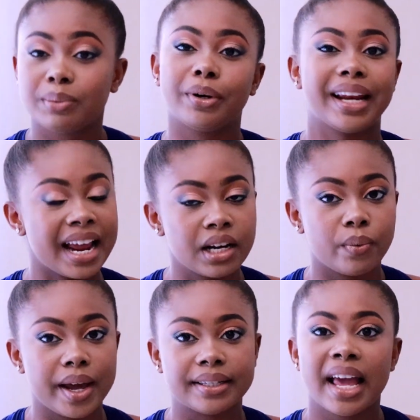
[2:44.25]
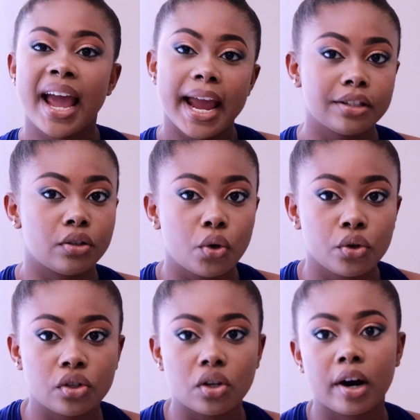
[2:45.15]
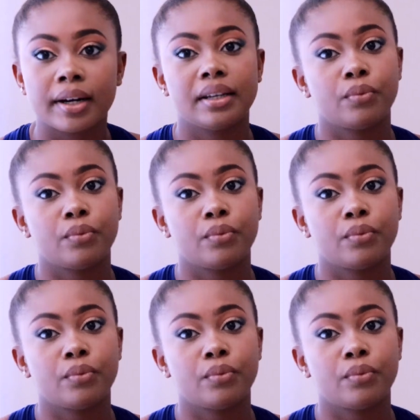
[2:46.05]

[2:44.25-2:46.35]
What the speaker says: But anyways, it's a good start.